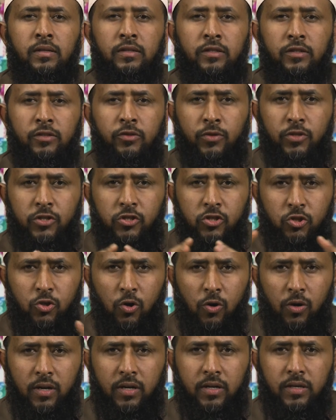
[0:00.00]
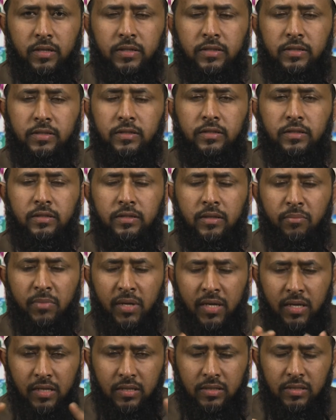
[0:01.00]
Your stock, the
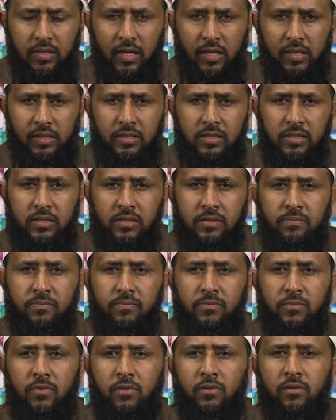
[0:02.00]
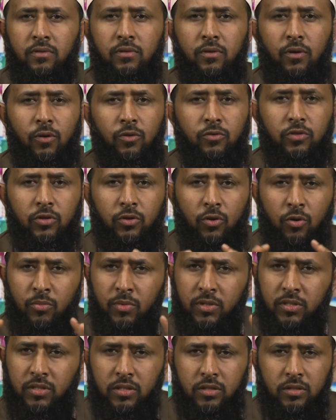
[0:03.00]
merchandise, or the raw
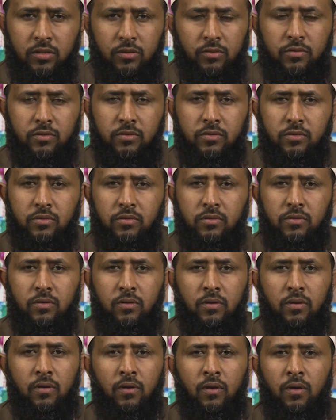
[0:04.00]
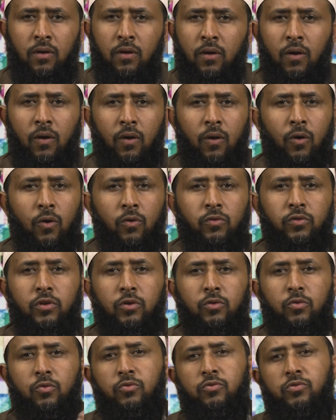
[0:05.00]
materials, or the
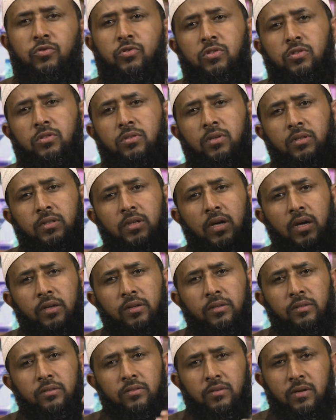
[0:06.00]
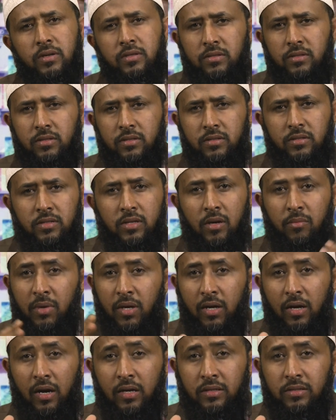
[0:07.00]
goods that are in transit,
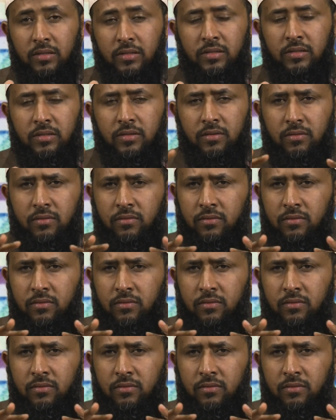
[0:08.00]
among others.